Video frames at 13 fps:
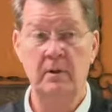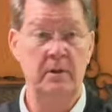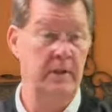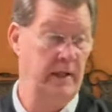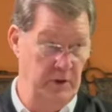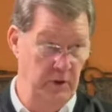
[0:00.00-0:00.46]

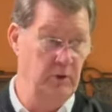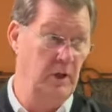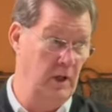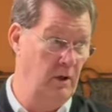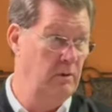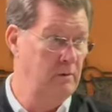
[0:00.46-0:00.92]
then you'll
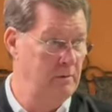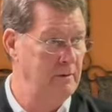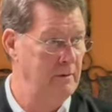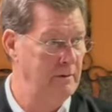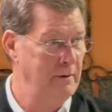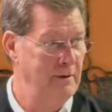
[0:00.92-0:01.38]
know
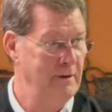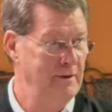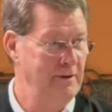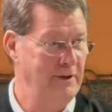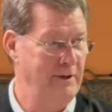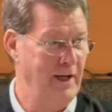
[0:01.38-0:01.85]

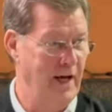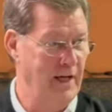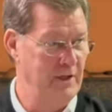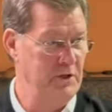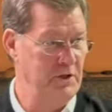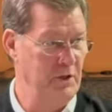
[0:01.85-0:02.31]
that
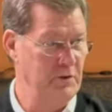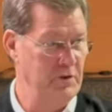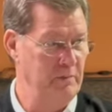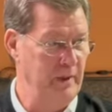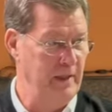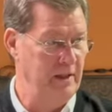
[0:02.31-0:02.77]
God has
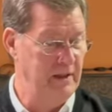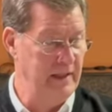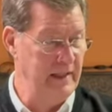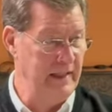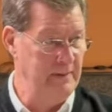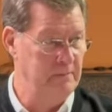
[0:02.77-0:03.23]
chosen me to
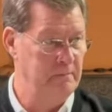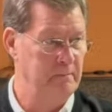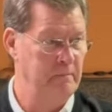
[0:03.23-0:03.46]
lead.